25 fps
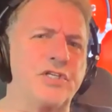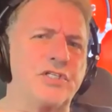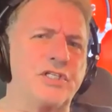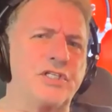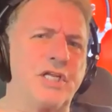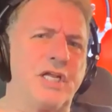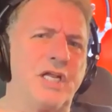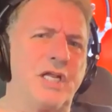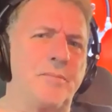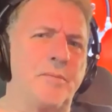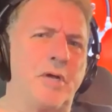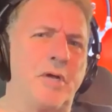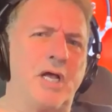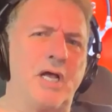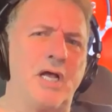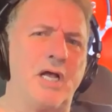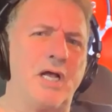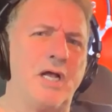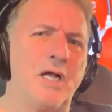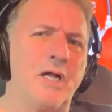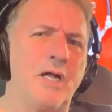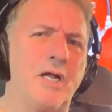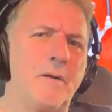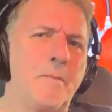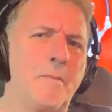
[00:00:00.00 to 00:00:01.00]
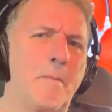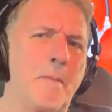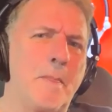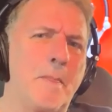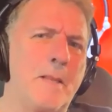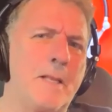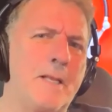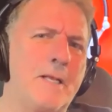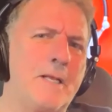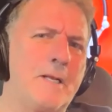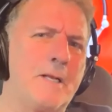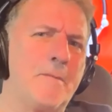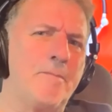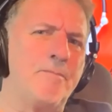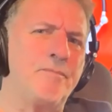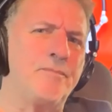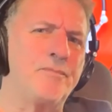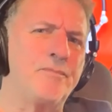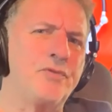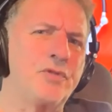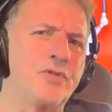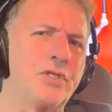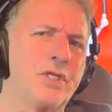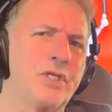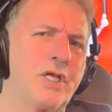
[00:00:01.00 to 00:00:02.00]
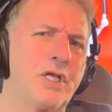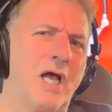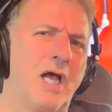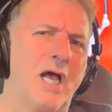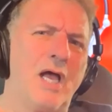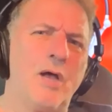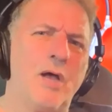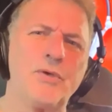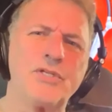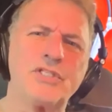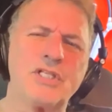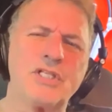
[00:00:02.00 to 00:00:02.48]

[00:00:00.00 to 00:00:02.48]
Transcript: game. Oh no, no. I, I was